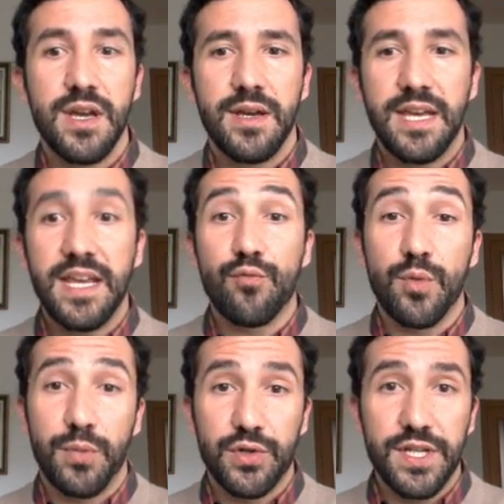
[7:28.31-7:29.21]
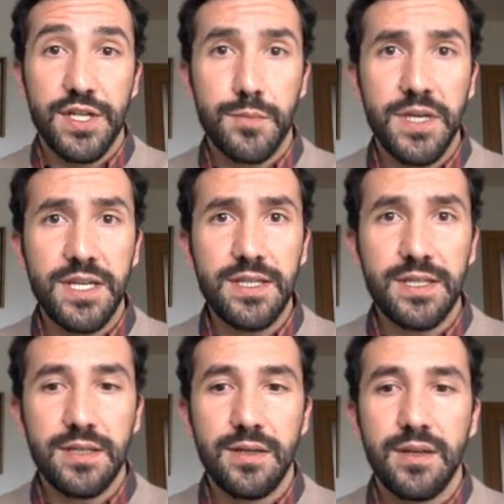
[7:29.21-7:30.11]
In reported
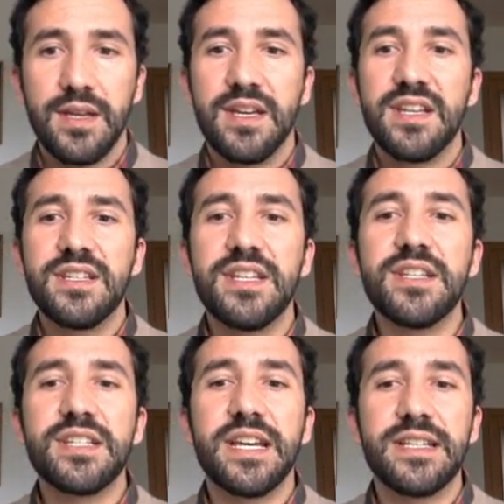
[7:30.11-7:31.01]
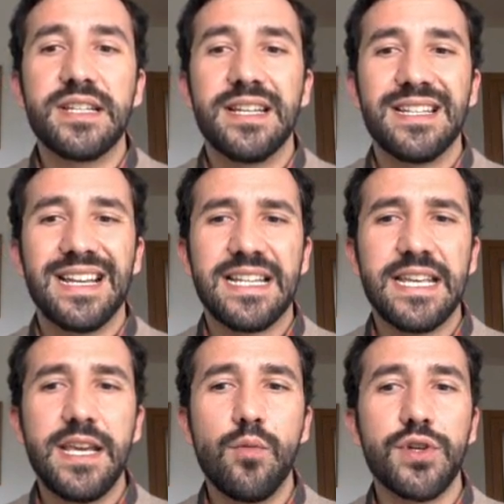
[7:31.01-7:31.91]
speech, she said that
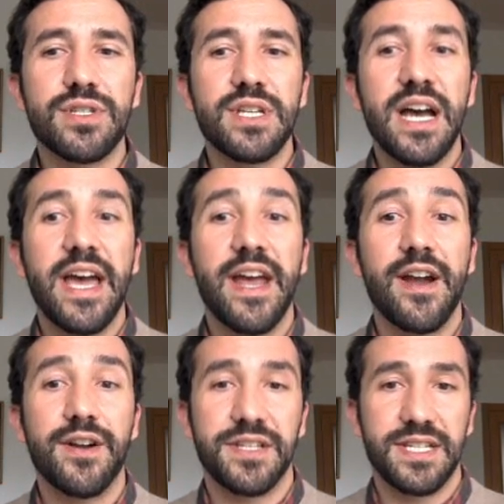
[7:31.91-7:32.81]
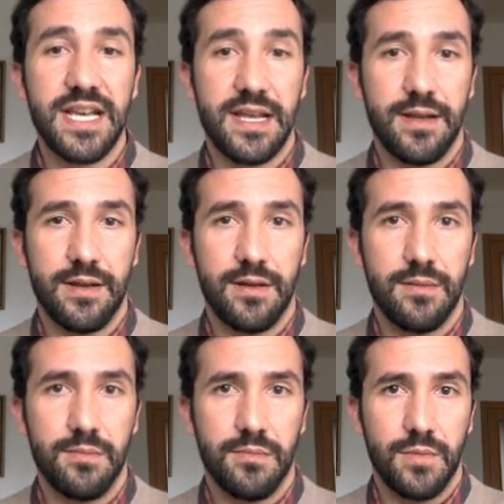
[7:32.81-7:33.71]
he was her son.
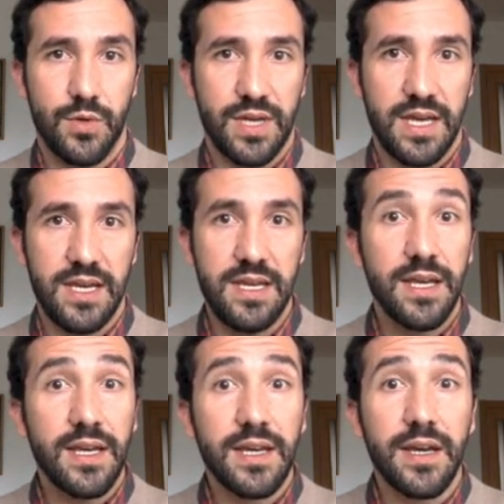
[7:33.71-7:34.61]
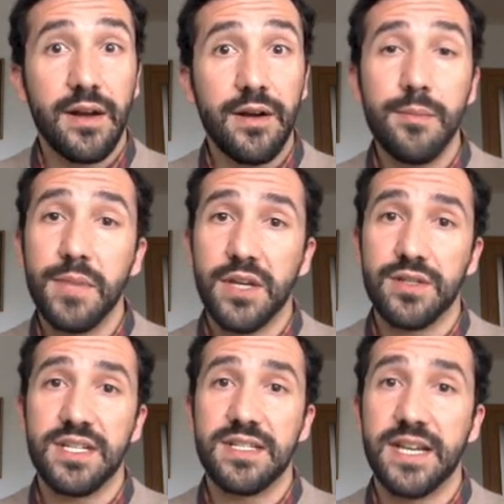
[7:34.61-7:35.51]
Okay, her because
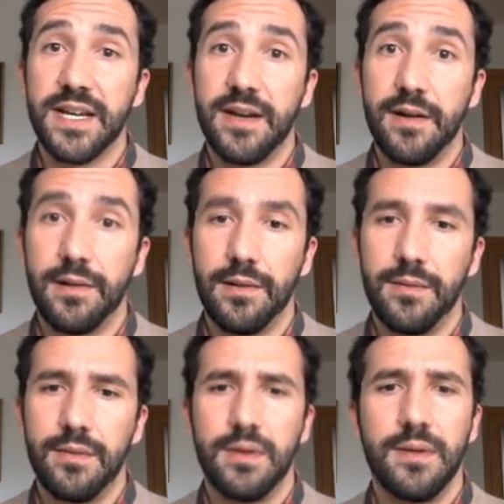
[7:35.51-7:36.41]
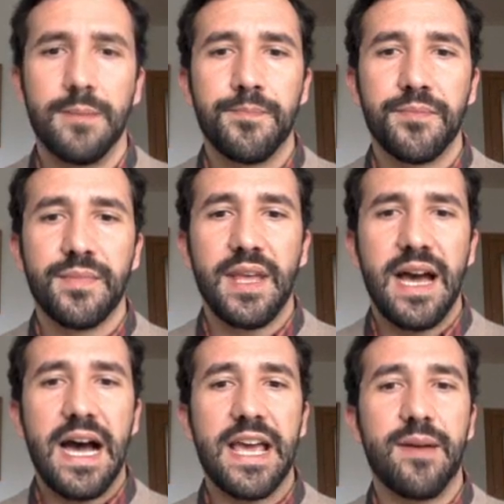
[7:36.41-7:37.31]
it's a girl.
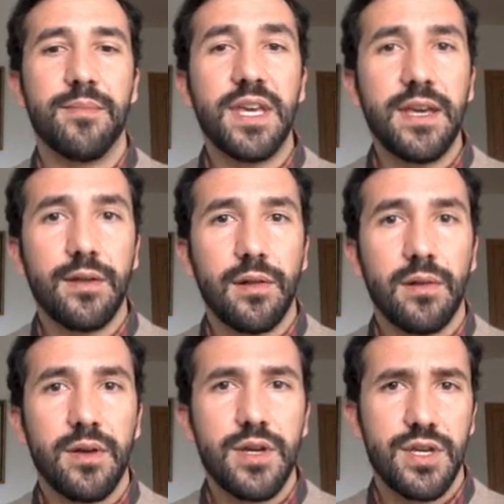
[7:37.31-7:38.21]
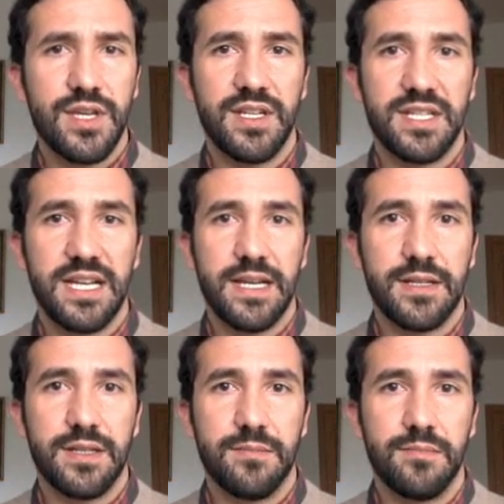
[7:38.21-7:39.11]
I am ill, she said.
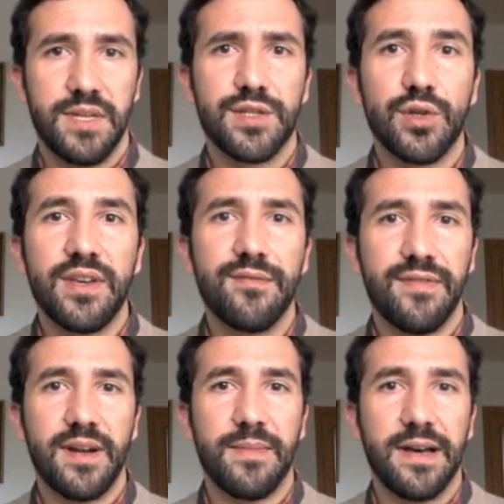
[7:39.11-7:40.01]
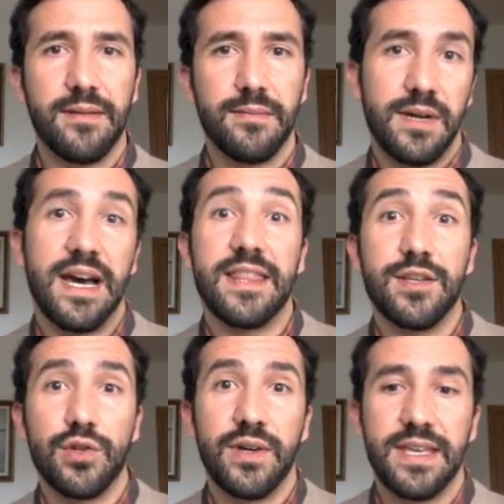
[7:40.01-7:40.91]
Estoy enferma, ha
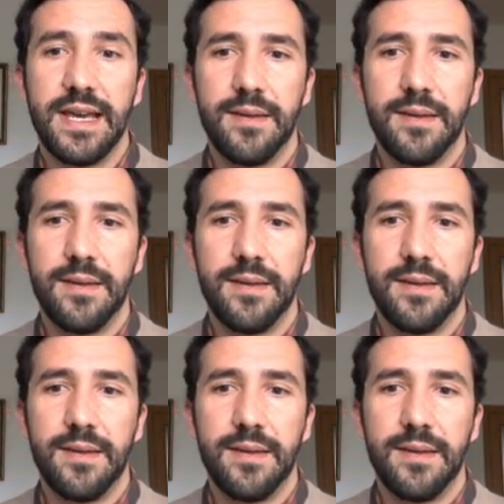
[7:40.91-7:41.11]
dicho ella.